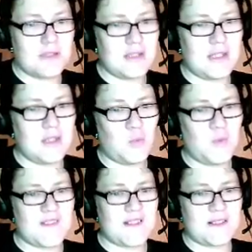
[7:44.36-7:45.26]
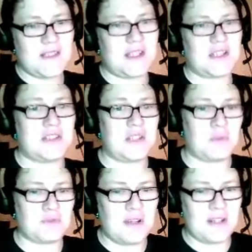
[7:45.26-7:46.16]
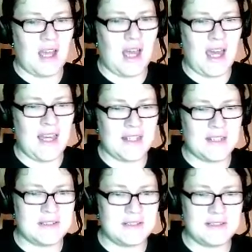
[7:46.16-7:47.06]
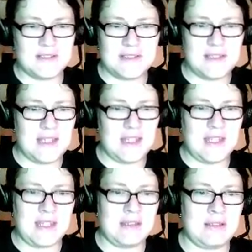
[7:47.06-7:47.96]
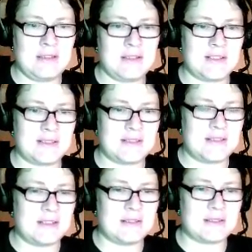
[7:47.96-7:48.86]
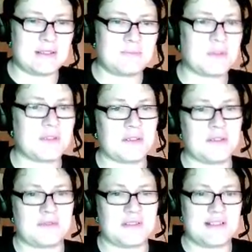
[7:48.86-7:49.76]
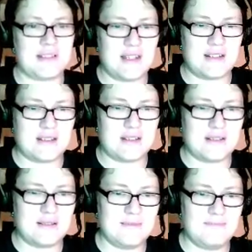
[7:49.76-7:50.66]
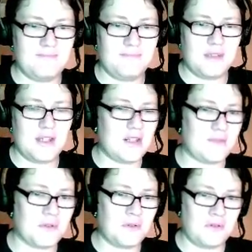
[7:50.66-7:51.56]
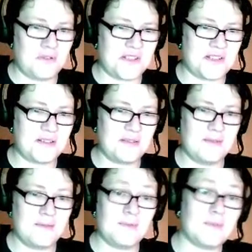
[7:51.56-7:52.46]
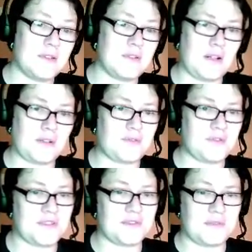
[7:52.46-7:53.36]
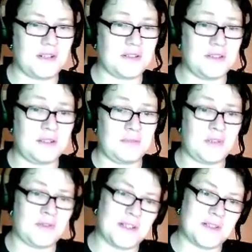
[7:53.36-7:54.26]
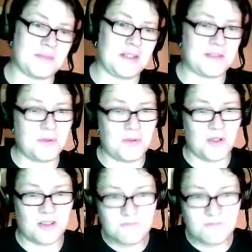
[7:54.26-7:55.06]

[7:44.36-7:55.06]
It wasn't like they were trying to hide it, they just didn't completely understand it. And of course, the doctors instructed them to raise me as a boy.